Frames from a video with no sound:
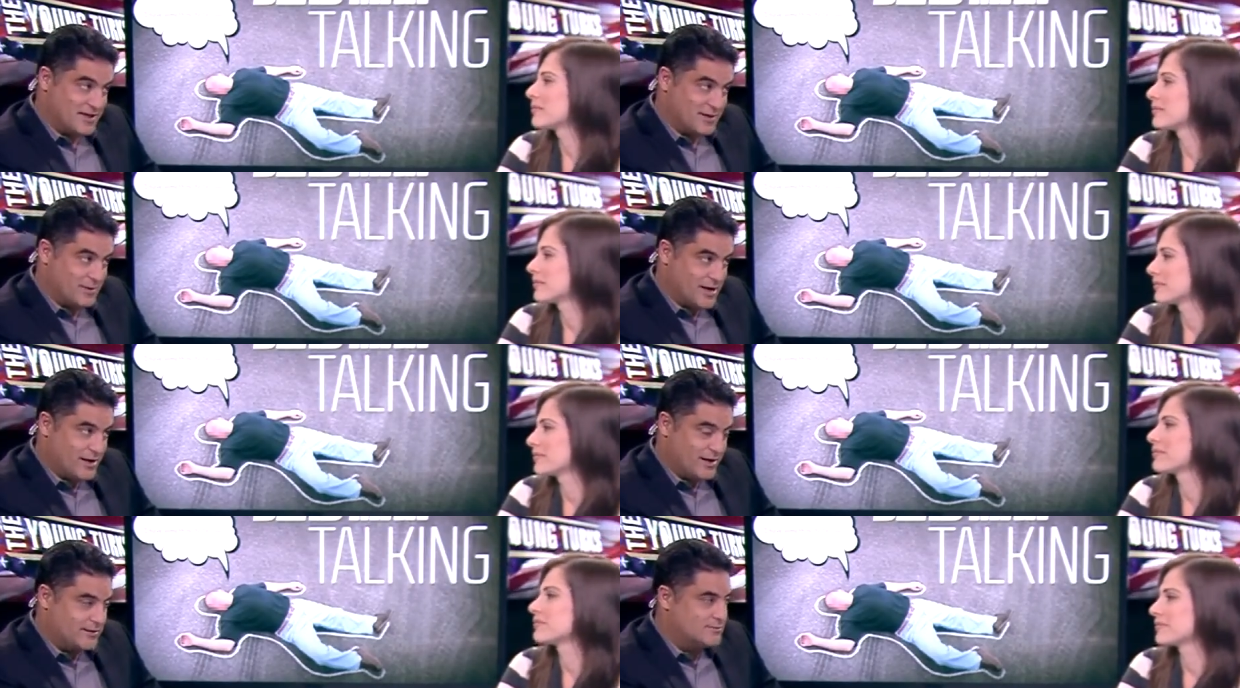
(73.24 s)
Speaker 1: Think
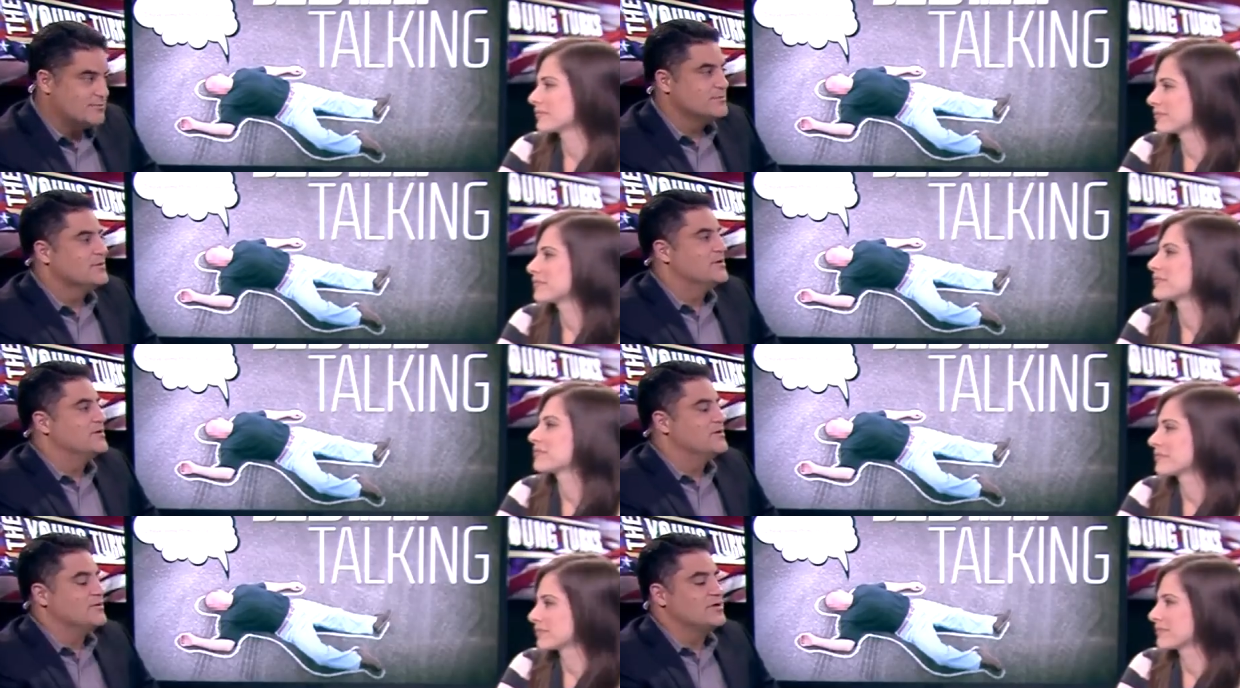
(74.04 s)
about it.
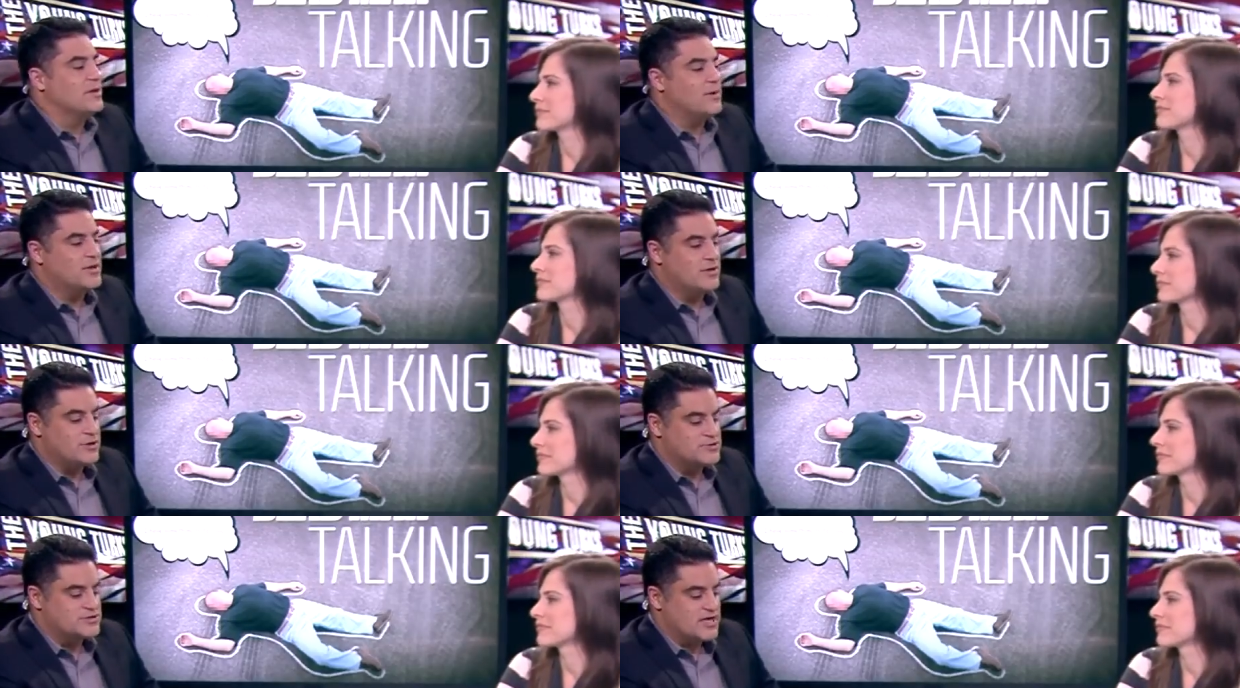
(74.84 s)
Okay. By the way,
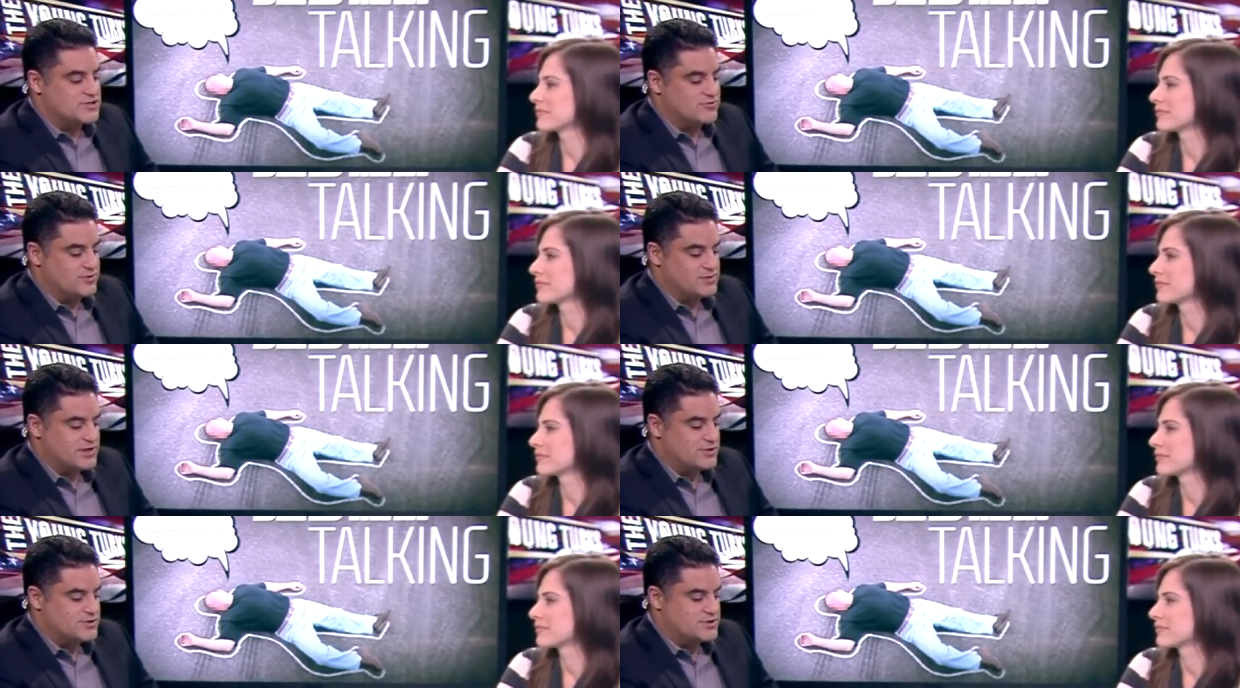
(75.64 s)
no statute of
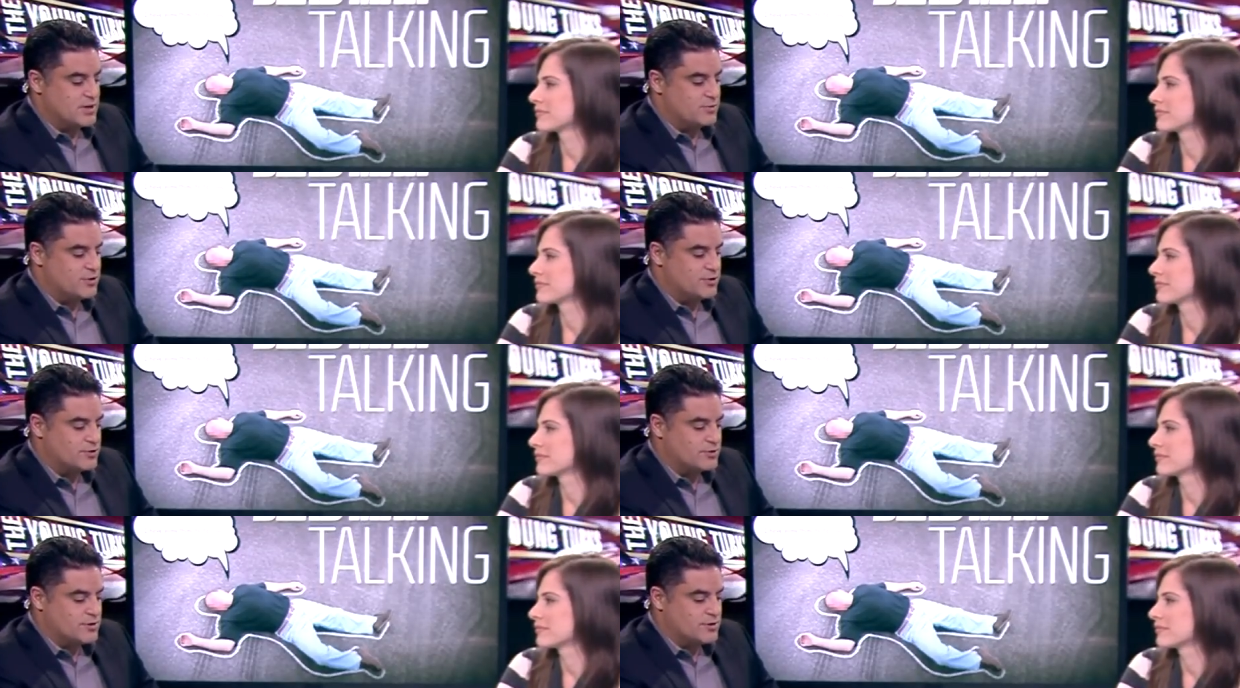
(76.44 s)
limitations on murder.